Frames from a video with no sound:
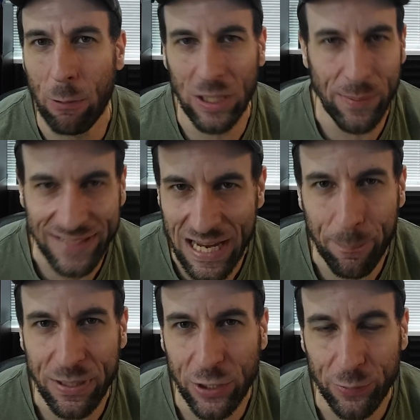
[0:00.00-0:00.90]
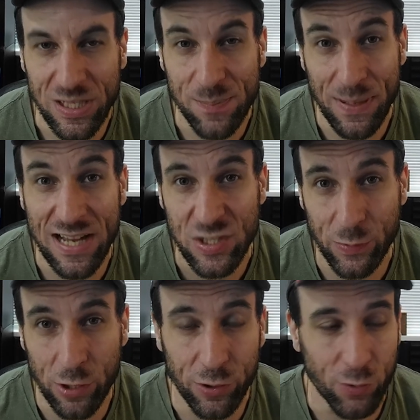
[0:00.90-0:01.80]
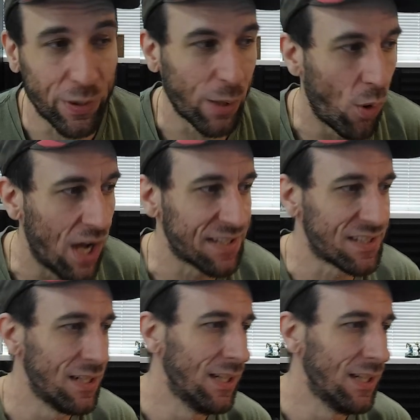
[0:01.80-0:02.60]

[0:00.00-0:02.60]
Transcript: limit can't be increased past 320 watts.